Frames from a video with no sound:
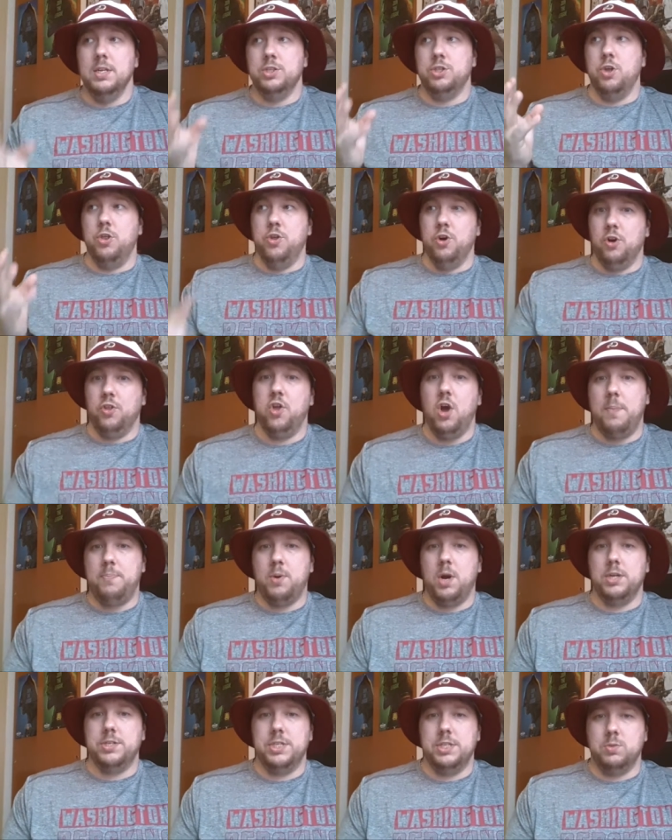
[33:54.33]
So their thought
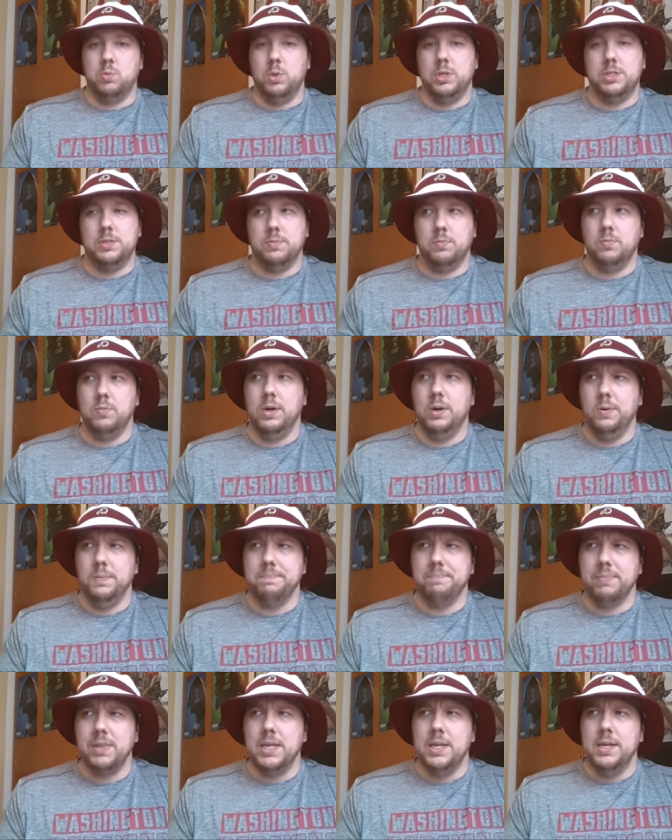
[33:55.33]
process was,
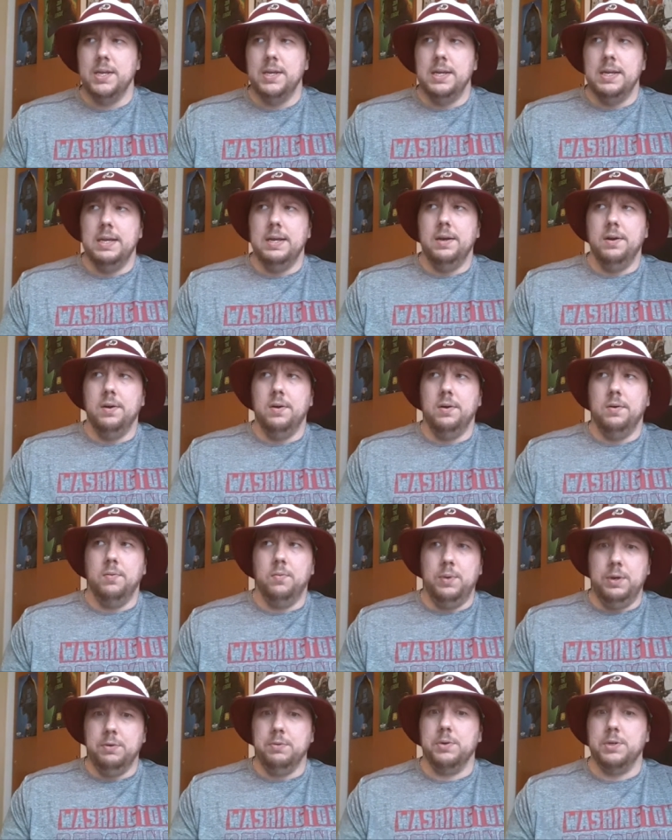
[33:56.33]
well,
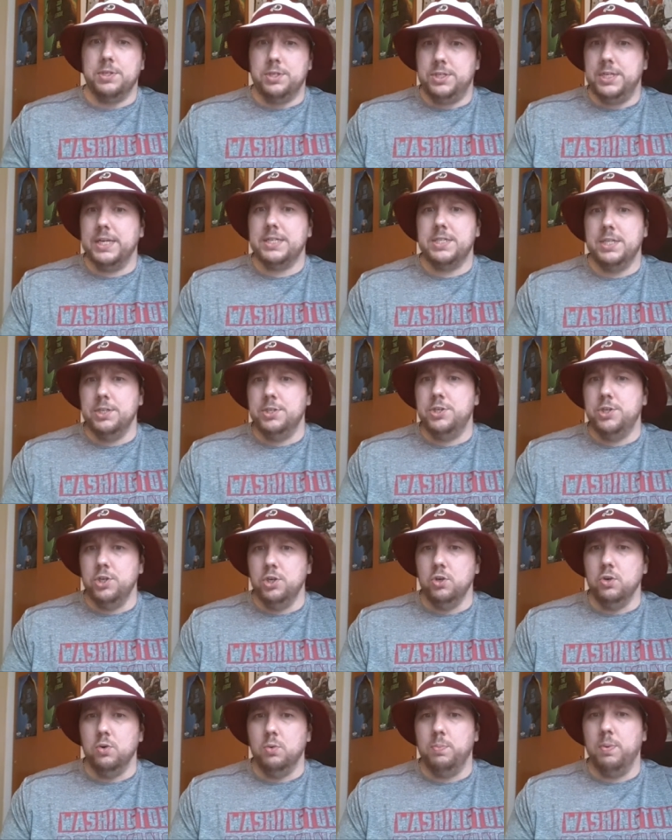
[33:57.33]
we were
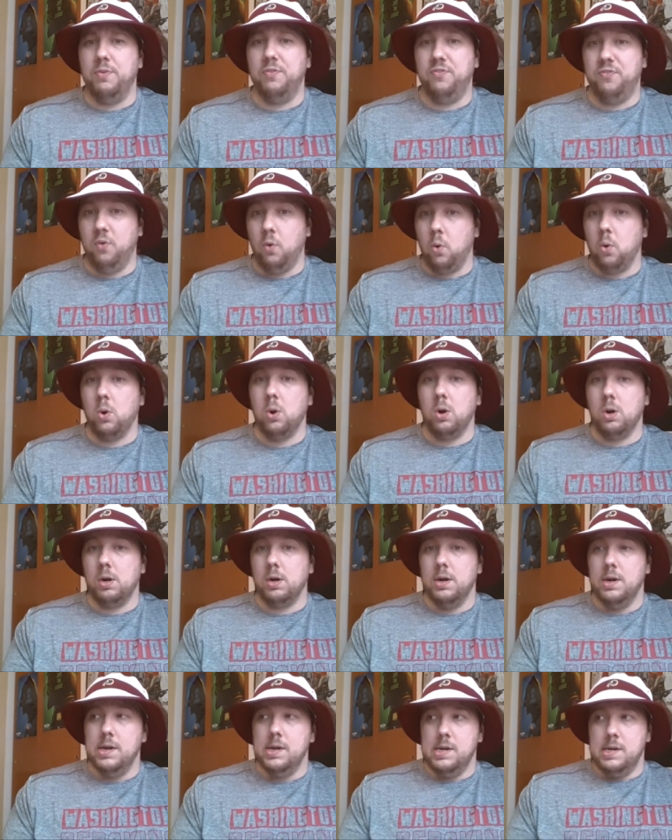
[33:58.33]
6-2
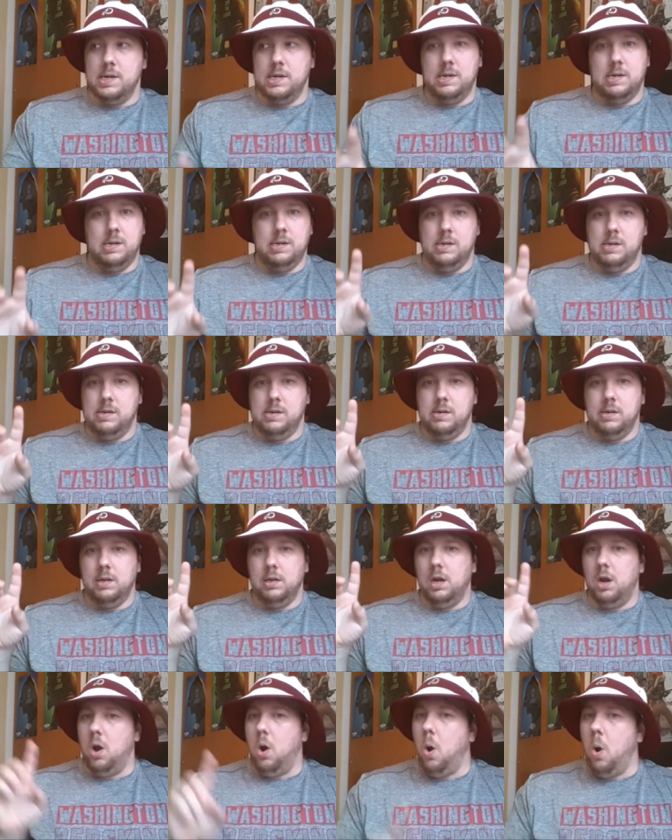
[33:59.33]
before
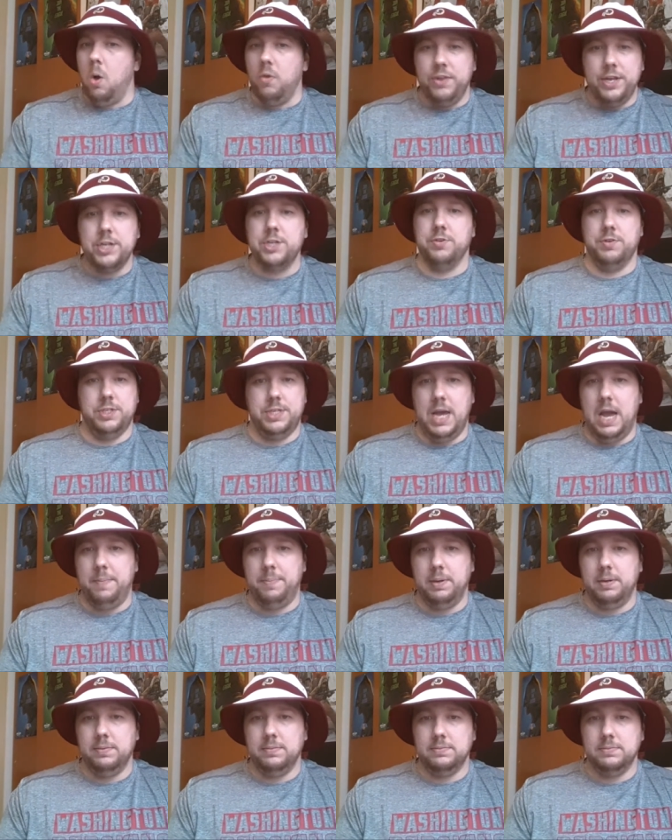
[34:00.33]
all the injuries
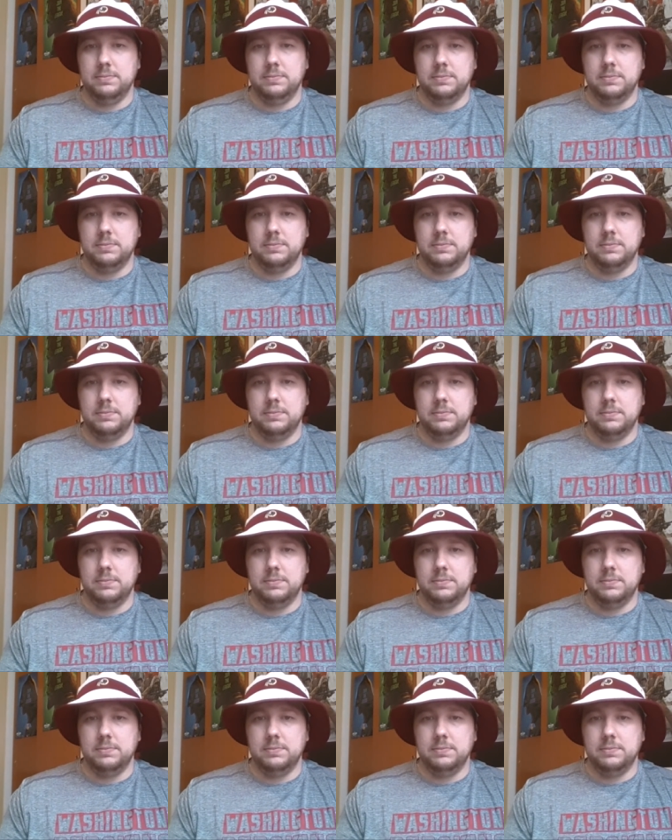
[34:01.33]
happened.